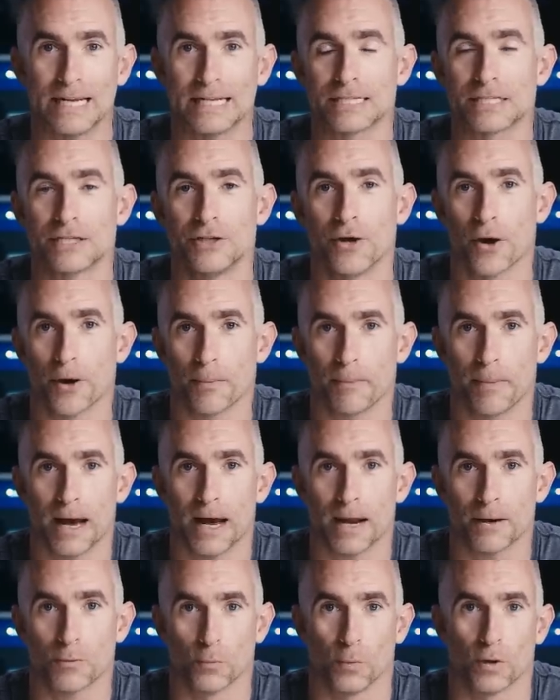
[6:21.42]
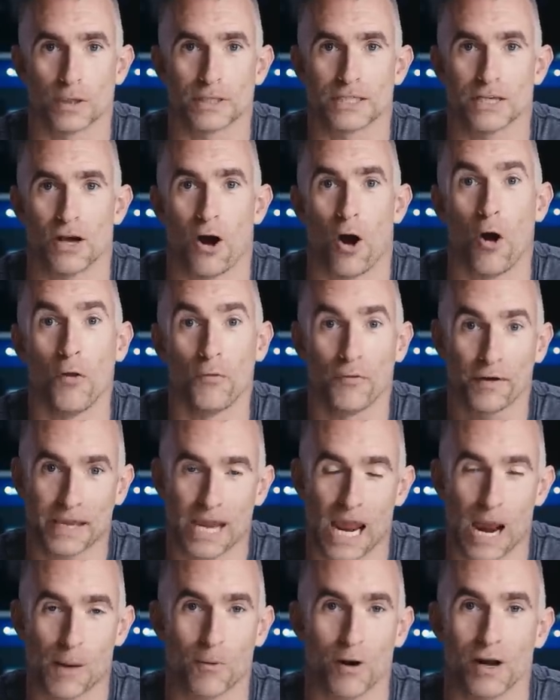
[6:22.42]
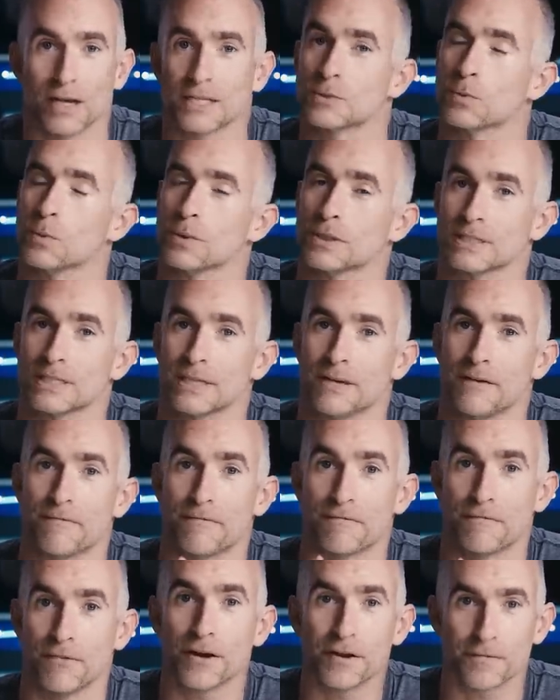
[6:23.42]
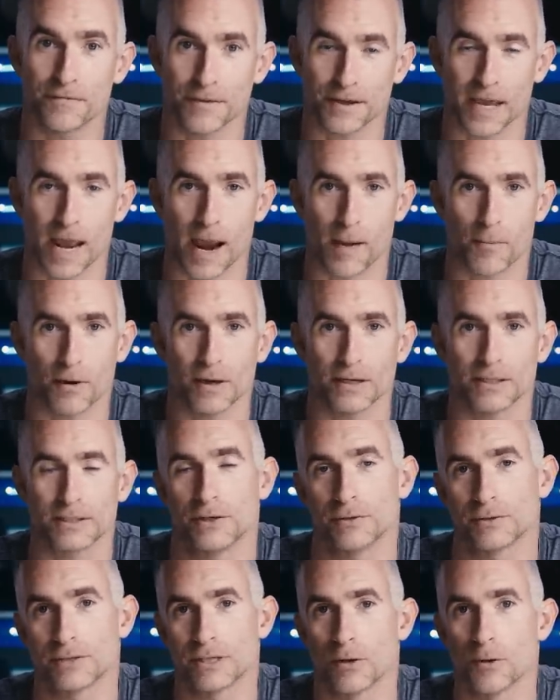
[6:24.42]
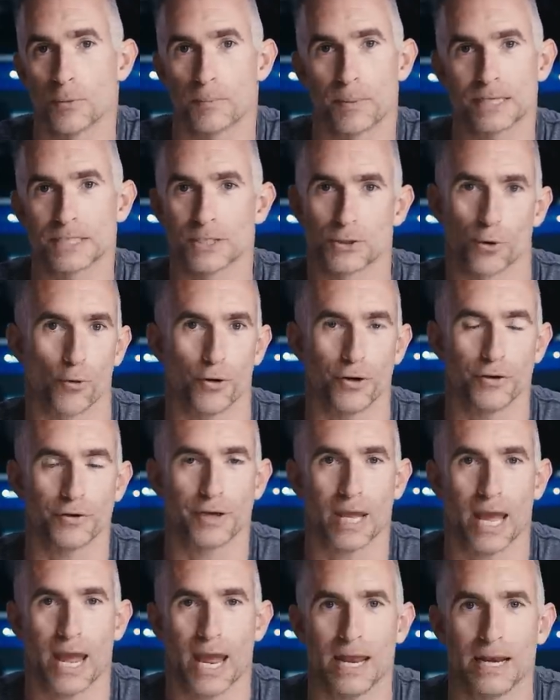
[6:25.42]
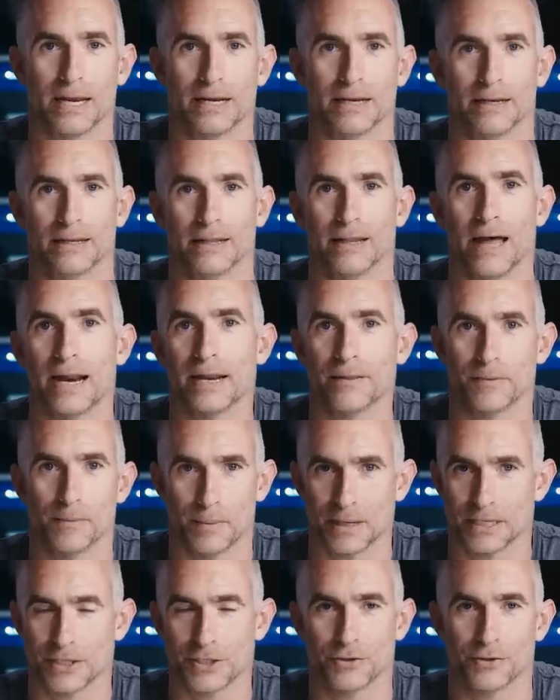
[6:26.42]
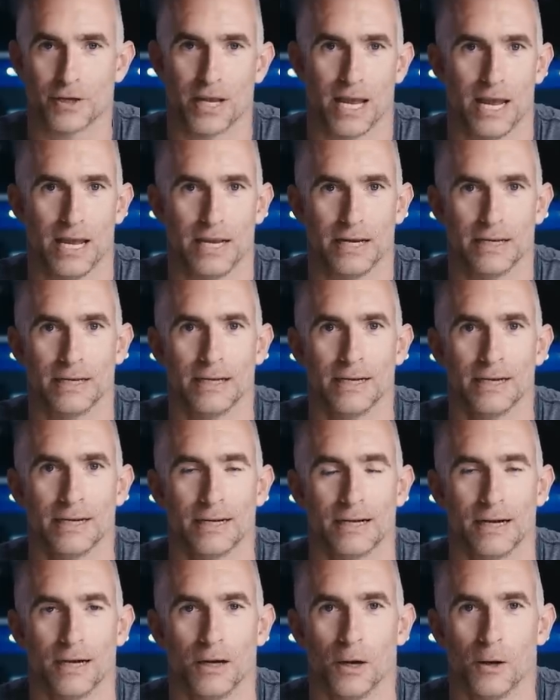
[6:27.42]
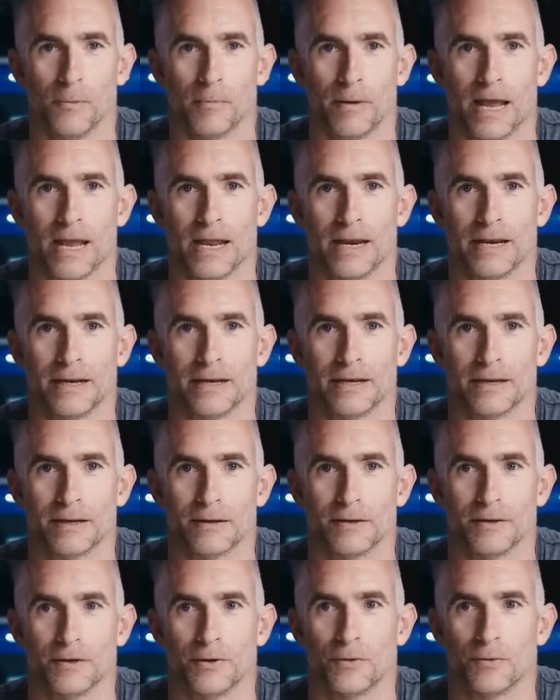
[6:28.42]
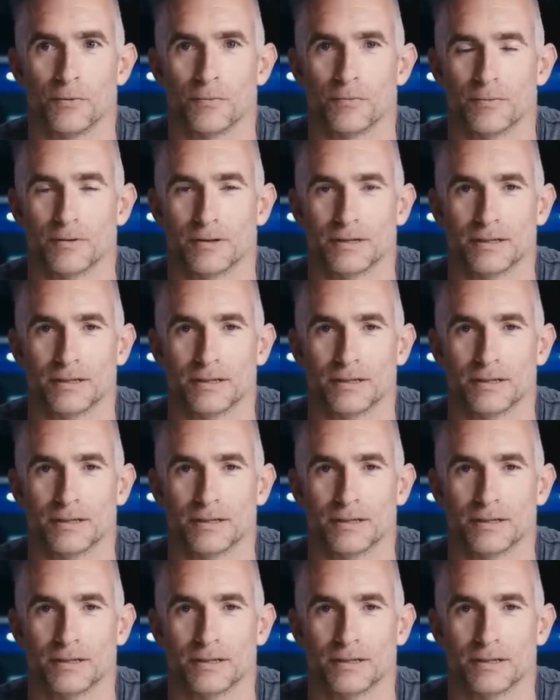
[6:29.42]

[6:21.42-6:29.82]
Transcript: it's not about what's on the camera, it's what's in front of the camera. You know, tell the best story you can, light it the best you can, and you know,